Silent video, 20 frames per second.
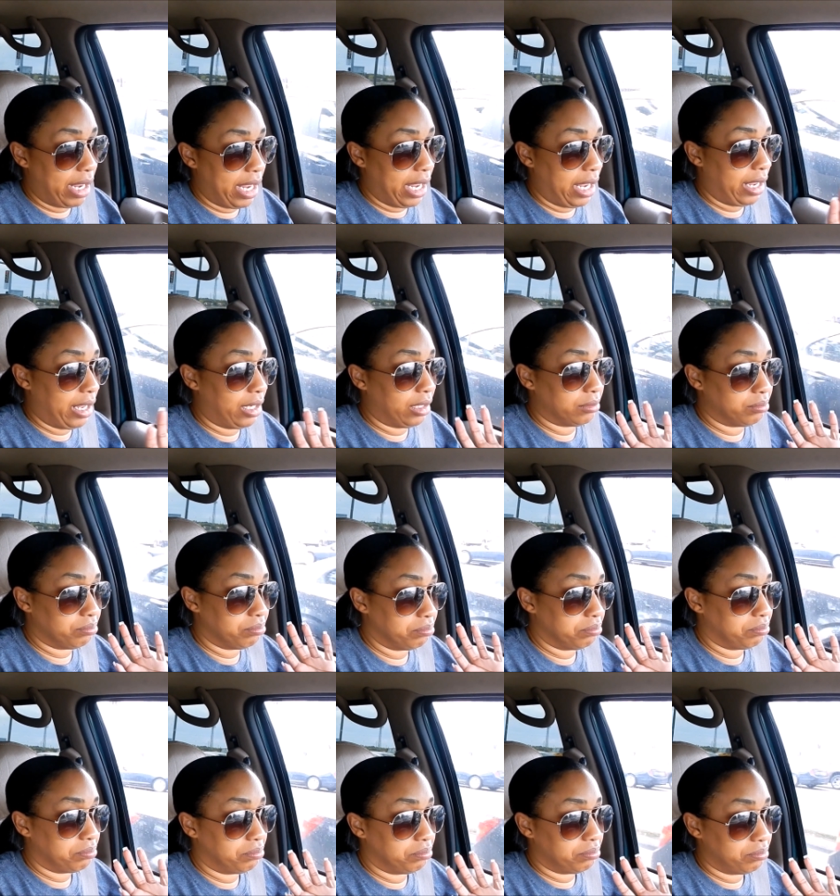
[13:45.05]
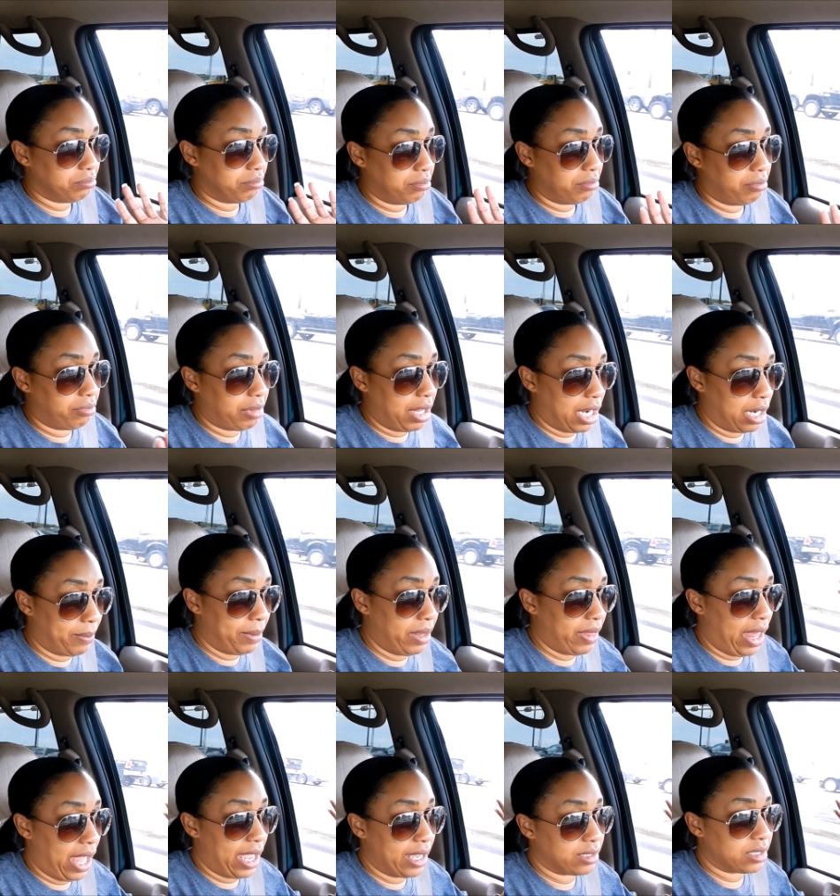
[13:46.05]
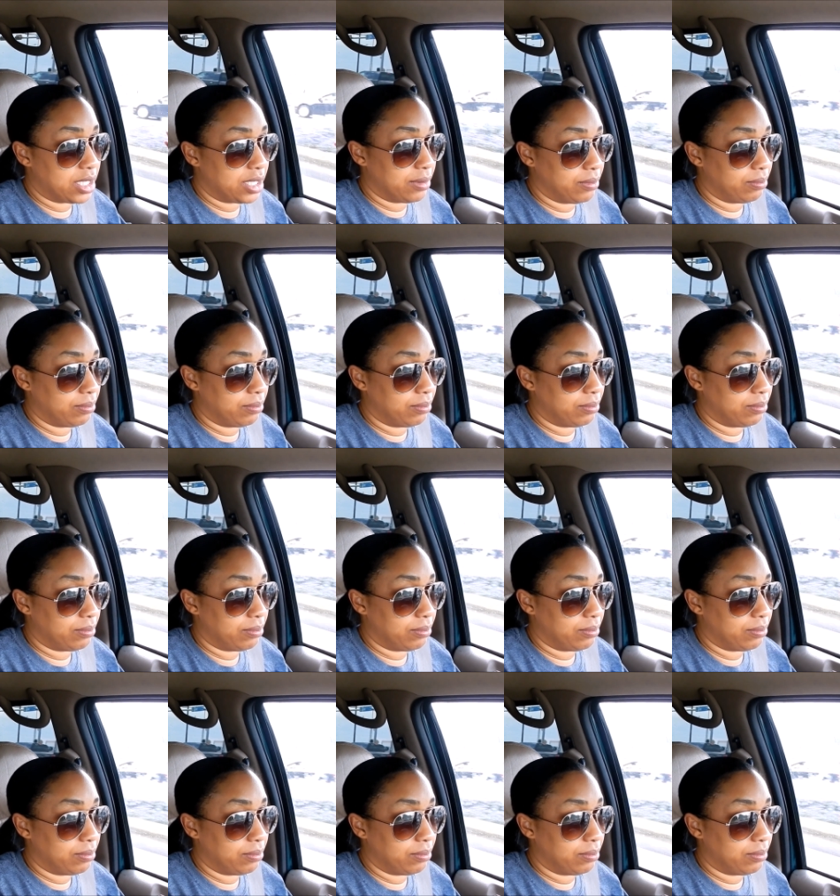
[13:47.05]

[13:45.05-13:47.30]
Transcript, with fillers: And that'll be that.